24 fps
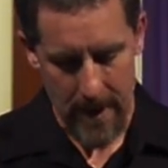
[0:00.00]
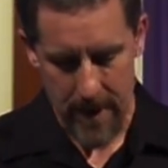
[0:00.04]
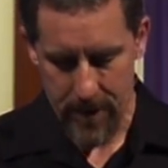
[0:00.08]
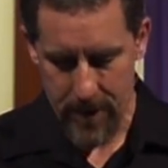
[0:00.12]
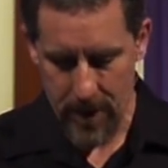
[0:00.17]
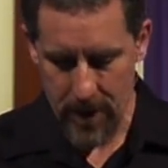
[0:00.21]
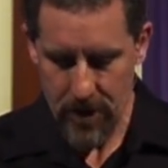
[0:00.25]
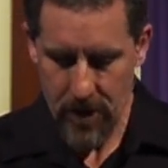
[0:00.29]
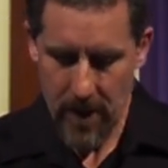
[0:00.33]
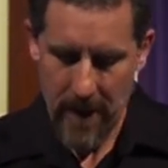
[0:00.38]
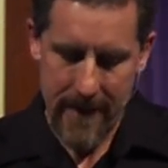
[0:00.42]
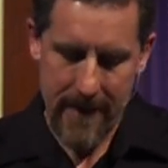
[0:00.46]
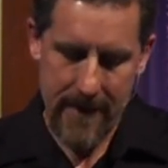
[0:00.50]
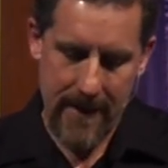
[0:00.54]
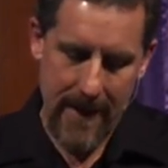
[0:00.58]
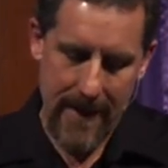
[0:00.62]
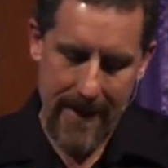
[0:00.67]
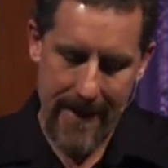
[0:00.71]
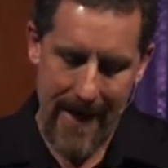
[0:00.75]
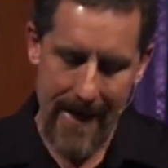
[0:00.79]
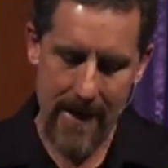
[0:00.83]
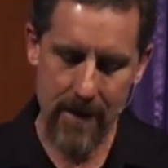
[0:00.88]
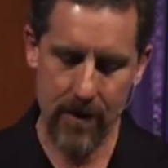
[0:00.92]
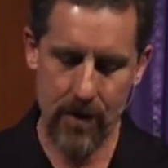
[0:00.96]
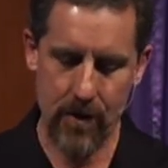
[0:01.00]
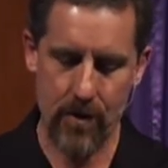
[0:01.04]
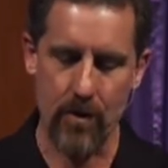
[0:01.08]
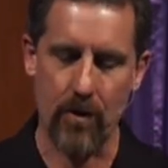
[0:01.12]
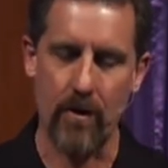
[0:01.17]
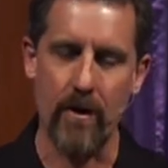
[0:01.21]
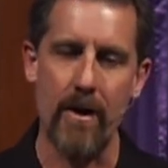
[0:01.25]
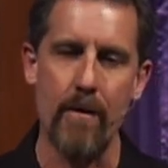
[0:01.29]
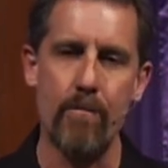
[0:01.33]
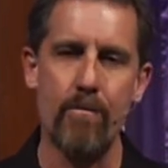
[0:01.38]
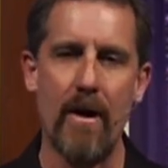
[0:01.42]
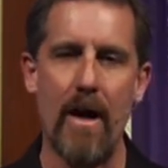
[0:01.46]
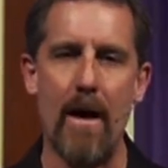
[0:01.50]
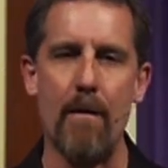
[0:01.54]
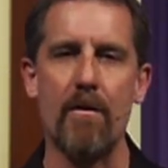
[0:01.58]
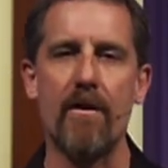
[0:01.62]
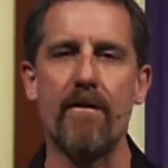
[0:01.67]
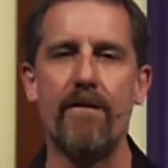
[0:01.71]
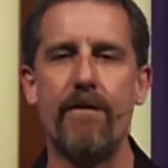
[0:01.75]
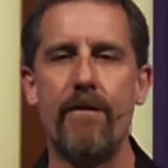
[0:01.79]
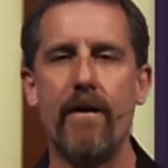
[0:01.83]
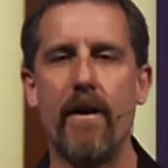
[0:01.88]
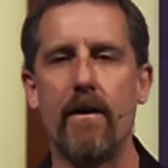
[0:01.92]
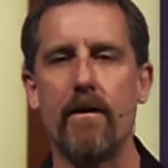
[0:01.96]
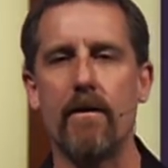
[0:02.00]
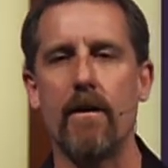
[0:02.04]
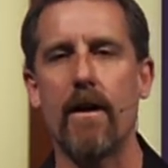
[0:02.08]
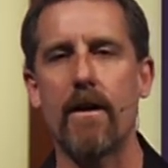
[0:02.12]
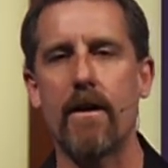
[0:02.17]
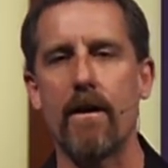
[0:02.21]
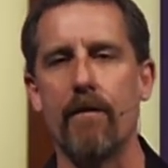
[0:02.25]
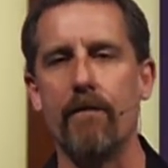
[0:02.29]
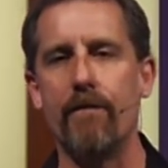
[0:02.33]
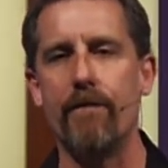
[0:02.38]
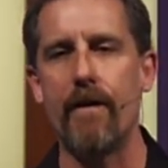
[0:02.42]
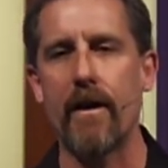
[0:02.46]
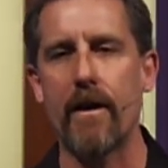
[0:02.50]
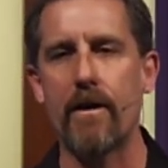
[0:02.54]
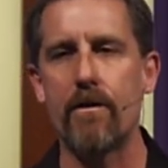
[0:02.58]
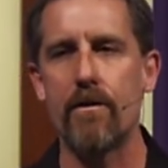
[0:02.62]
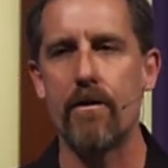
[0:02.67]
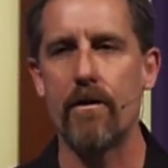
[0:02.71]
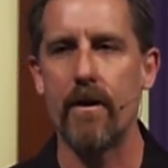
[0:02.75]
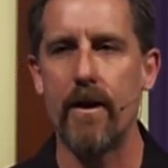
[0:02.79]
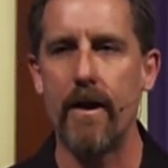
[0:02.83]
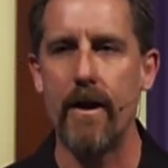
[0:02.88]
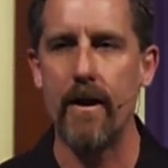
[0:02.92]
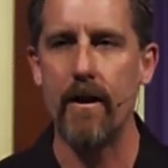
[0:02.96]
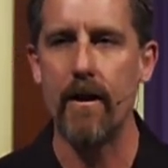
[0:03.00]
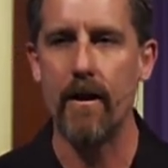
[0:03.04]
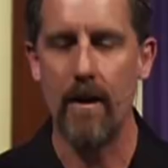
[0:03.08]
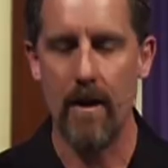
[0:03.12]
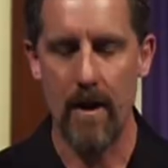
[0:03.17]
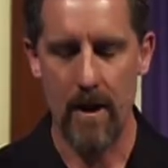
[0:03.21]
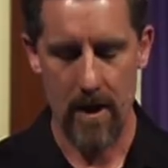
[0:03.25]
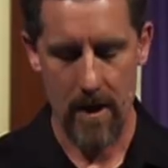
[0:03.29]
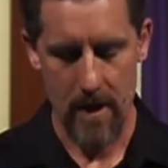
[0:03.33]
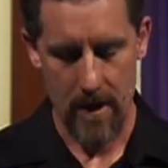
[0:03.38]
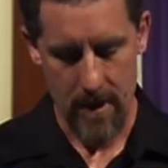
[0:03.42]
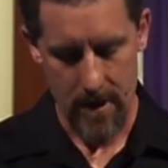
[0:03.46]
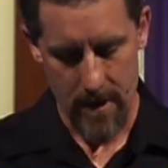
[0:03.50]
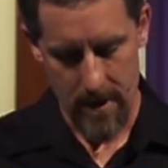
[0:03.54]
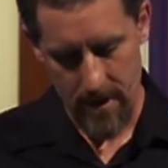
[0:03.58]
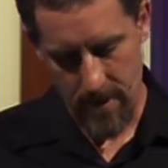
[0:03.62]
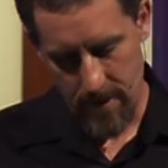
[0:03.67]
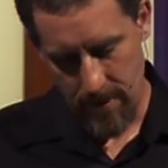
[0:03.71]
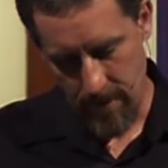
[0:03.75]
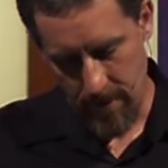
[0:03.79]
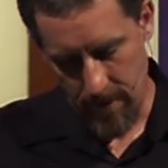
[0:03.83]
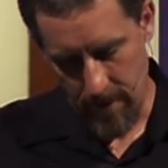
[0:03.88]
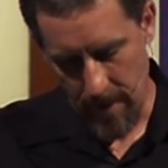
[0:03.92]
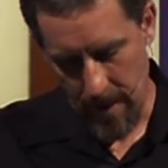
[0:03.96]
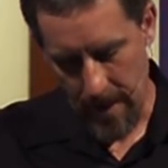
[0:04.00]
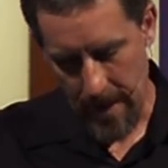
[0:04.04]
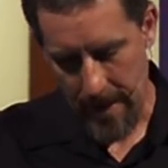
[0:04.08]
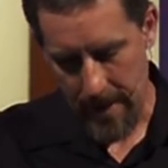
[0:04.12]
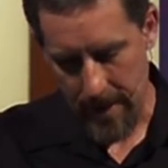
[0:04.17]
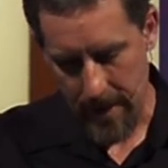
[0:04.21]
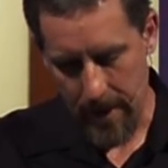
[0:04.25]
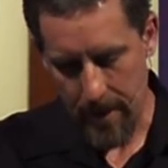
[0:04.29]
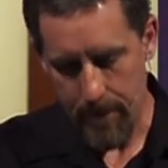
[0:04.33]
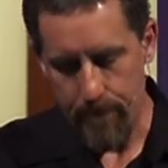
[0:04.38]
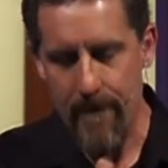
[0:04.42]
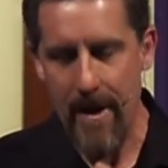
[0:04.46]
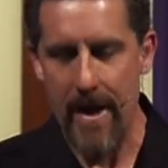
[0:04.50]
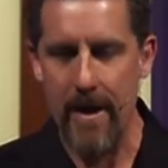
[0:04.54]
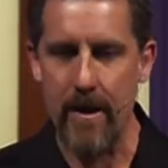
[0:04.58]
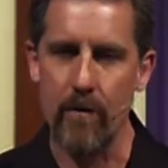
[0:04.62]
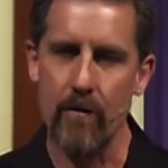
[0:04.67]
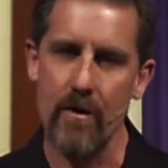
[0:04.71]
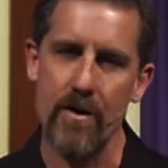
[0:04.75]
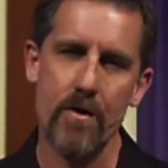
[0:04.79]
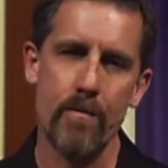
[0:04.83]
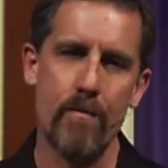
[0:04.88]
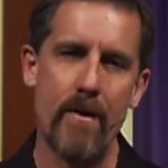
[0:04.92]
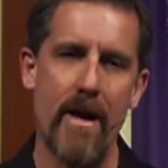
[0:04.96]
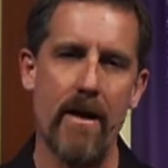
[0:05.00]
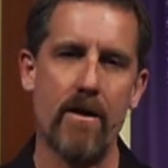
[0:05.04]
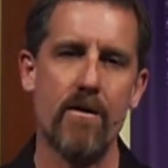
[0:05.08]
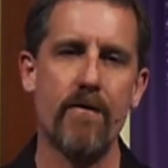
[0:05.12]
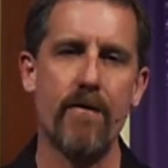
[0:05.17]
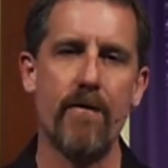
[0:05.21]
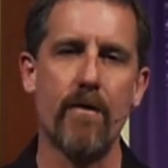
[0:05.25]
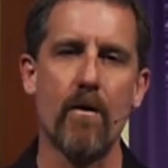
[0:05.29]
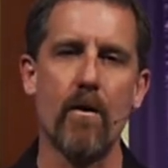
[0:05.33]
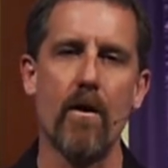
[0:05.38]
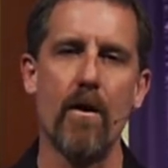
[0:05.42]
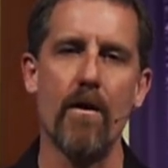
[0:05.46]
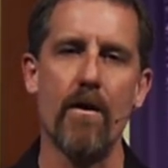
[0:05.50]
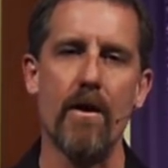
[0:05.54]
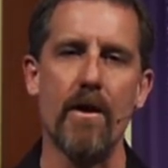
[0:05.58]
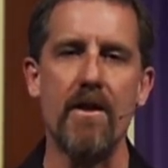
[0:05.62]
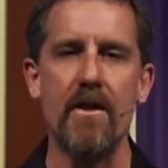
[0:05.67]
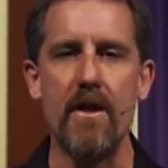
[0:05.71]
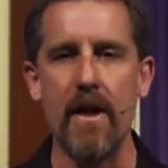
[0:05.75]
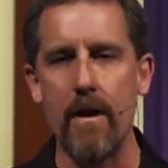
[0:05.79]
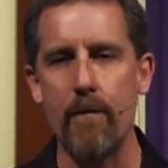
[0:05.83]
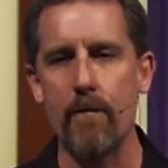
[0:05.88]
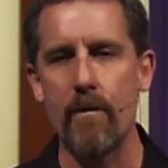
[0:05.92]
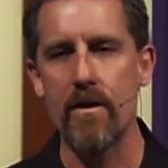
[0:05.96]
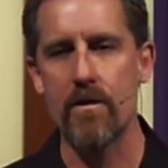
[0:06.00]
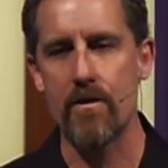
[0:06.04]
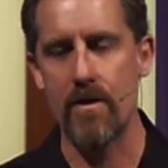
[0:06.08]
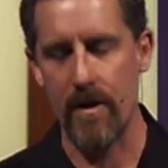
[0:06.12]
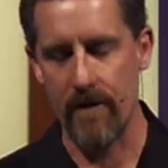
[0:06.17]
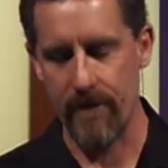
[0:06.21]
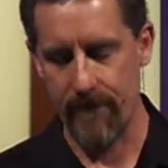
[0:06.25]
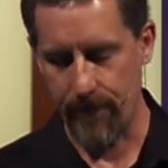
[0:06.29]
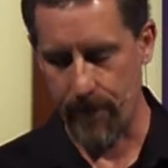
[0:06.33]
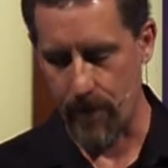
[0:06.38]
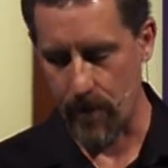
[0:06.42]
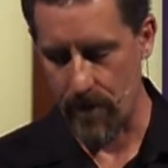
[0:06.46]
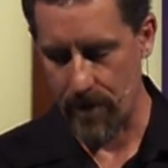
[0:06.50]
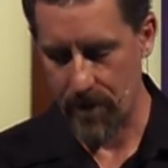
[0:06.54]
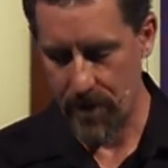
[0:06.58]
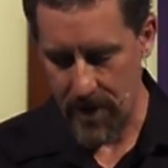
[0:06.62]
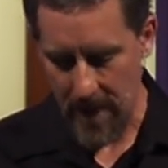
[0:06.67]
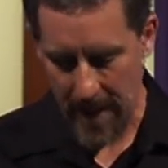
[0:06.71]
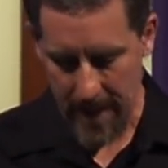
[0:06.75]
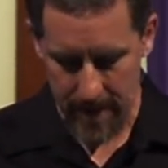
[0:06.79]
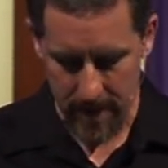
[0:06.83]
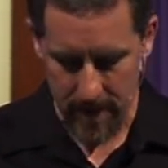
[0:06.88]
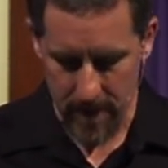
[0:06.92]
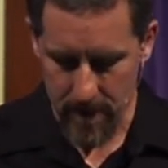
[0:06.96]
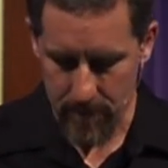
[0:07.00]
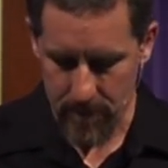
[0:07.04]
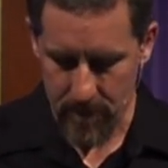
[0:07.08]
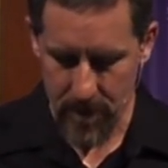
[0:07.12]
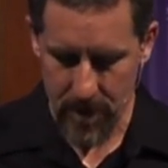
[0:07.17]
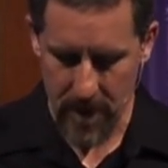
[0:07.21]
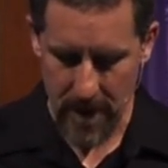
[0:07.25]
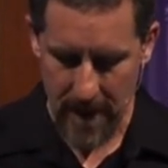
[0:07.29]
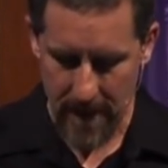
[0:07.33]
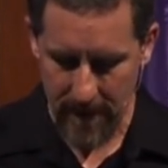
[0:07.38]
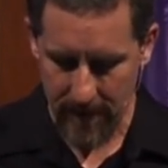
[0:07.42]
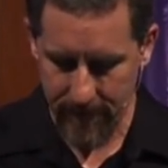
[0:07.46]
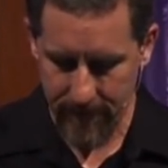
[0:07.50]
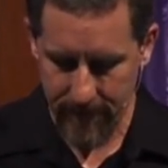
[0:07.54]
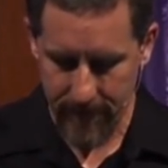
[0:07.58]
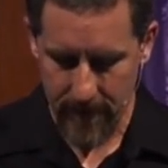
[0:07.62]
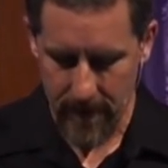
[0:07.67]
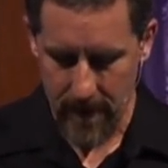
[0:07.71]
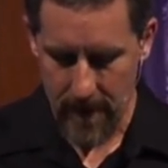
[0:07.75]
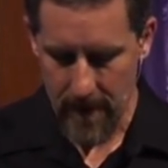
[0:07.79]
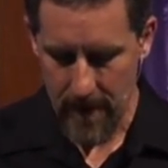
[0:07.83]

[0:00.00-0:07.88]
Just like today's story probably felt like a victory in many respects for the demons and for Satan himself,